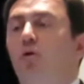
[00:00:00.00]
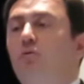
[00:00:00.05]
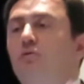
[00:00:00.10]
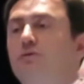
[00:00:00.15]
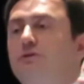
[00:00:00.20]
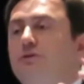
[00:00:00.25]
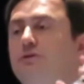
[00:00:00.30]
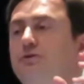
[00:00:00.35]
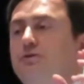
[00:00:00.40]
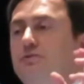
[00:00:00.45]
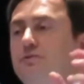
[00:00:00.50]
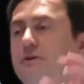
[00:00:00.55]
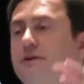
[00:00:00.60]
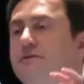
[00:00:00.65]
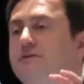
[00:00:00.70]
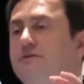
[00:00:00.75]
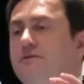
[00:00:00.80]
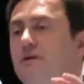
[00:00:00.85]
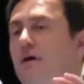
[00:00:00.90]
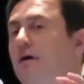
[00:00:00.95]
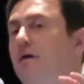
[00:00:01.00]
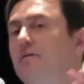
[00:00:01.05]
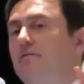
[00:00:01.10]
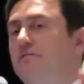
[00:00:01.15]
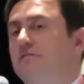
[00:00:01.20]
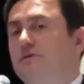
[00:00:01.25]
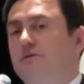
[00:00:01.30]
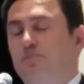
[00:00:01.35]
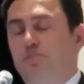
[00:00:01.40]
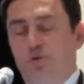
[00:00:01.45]
over the urethra
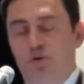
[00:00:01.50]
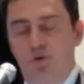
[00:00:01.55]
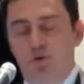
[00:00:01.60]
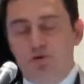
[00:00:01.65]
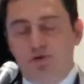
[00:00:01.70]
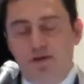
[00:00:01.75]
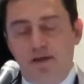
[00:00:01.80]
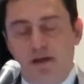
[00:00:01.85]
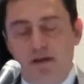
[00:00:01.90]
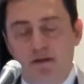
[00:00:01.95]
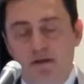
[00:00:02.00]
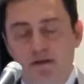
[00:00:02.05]
with prostate